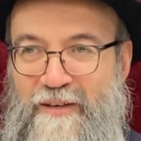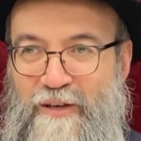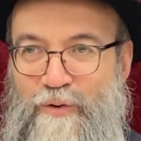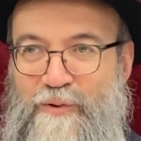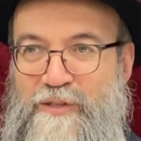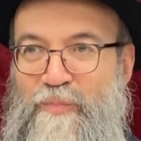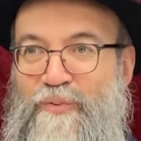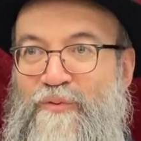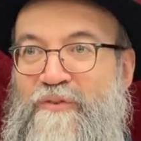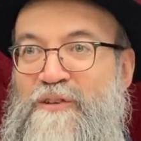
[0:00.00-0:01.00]
He was a
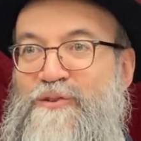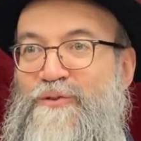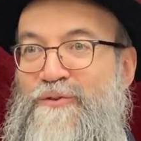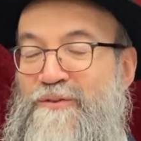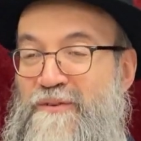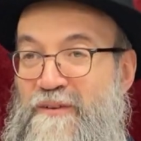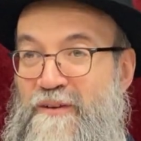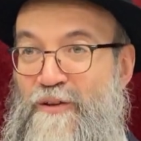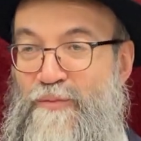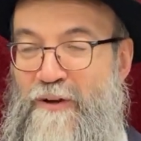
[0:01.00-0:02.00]
professor
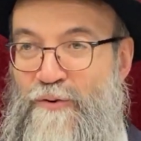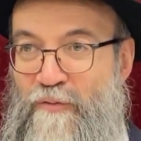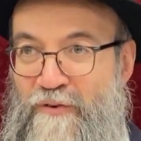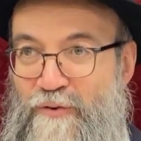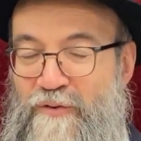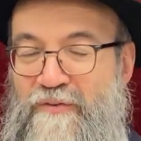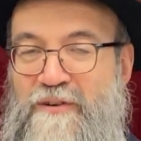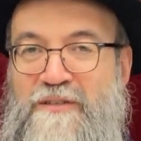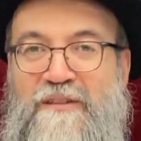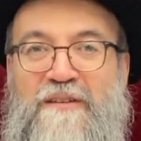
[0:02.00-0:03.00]
in one of the
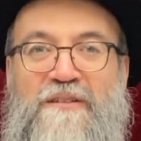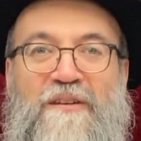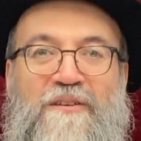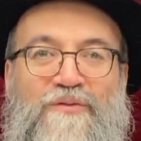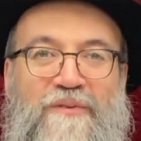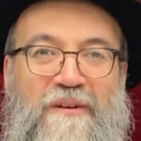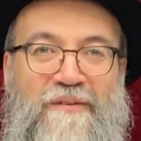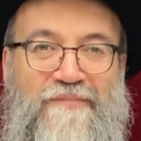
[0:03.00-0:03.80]
universities in Israel.